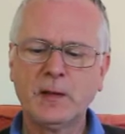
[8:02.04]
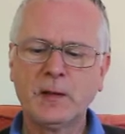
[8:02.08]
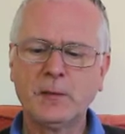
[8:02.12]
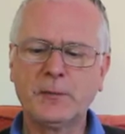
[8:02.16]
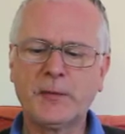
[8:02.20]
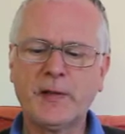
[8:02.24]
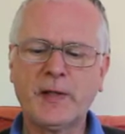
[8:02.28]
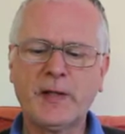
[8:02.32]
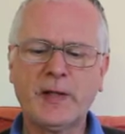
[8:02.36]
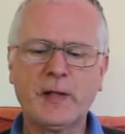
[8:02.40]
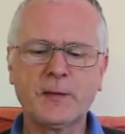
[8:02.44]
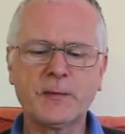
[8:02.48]

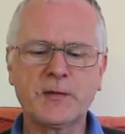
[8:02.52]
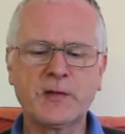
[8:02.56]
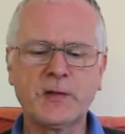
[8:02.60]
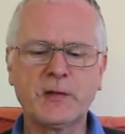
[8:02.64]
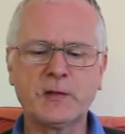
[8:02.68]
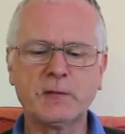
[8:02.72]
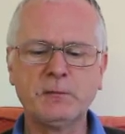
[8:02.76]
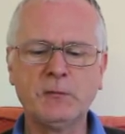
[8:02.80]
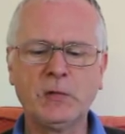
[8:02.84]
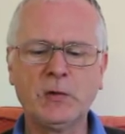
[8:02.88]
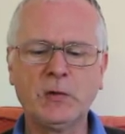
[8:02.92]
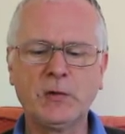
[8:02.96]
Perhaps
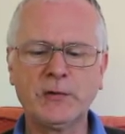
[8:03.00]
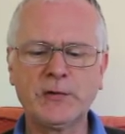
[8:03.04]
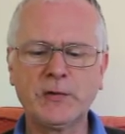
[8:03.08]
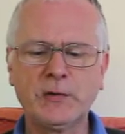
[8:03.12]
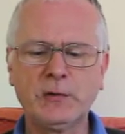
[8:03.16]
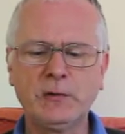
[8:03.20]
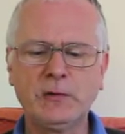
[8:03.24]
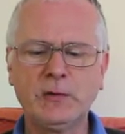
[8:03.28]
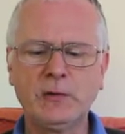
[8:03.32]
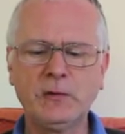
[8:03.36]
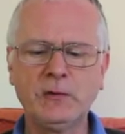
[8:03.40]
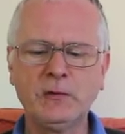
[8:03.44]
it's
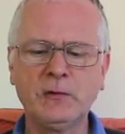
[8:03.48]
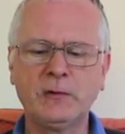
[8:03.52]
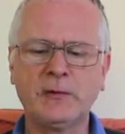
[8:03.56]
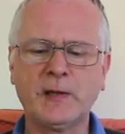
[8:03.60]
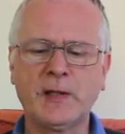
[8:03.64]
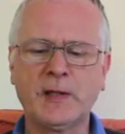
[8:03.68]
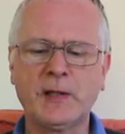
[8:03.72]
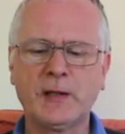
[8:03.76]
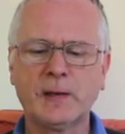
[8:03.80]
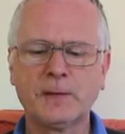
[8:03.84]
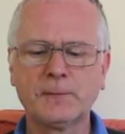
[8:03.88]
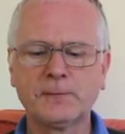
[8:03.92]
mortal
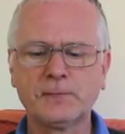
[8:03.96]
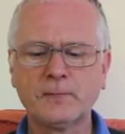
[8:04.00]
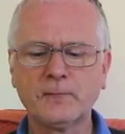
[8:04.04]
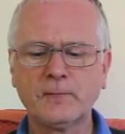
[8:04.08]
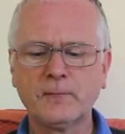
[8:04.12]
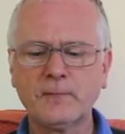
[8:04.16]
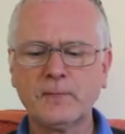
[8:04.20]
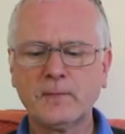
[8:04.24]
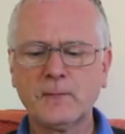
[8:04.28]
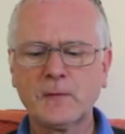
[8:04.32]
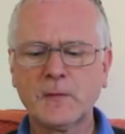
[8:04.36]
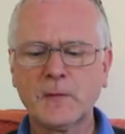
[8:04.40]
hungry.
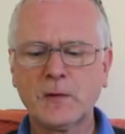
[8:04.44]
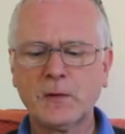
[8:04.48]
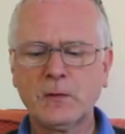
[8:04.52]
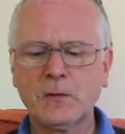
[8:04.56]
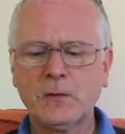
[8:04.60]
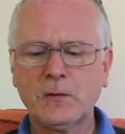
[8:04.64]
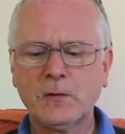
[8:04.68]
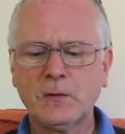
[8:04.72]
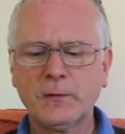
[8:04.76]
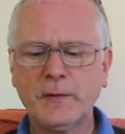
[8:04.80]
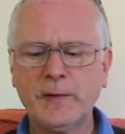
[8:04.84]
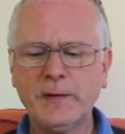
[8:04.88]

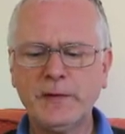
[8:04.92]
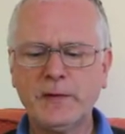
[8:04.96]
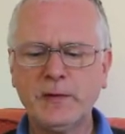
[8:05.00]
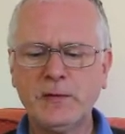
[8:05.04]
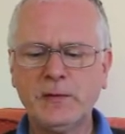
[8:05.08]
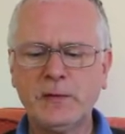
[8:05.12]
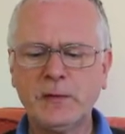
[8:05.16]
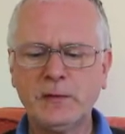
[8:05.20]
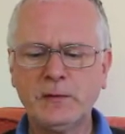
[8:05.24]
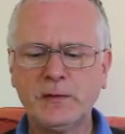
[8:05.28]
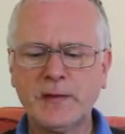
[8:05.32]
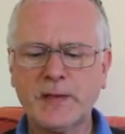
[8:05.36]
When
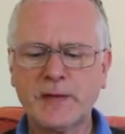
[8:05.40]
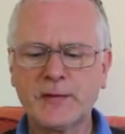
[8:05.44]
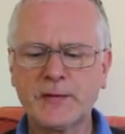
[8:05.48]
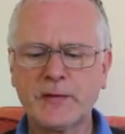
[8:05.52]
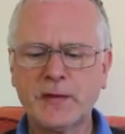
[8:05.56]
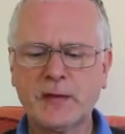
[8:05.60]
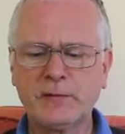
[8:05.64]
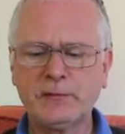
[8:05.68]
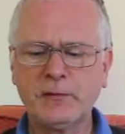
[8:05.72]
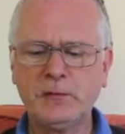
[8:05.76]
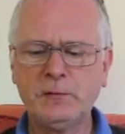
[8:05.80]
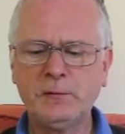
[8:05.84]
did you last
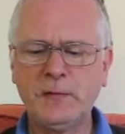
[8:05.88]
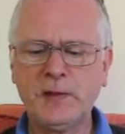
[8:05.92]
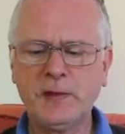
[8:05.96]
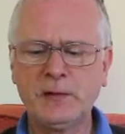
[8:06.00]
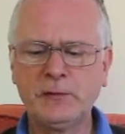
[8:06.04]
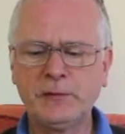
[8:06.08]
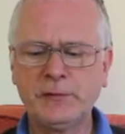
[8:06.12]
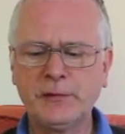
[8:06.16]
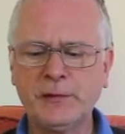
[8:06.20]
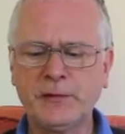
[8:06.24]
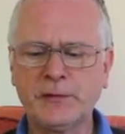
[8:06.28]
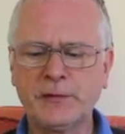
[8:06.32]
have a
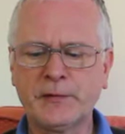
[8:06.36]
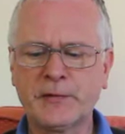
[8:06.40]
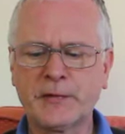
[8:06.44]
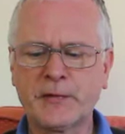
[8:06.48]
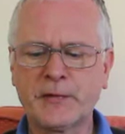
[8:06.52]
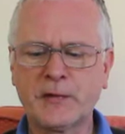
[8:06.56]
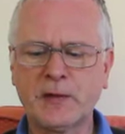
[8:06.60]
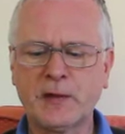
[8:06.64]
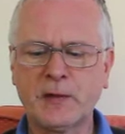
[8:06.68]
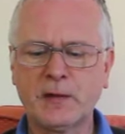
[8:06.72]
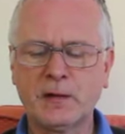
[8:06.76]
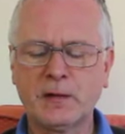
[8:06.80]
meal,
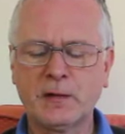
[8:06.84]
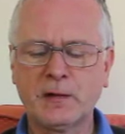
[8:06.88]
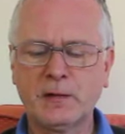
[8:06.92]
youngster?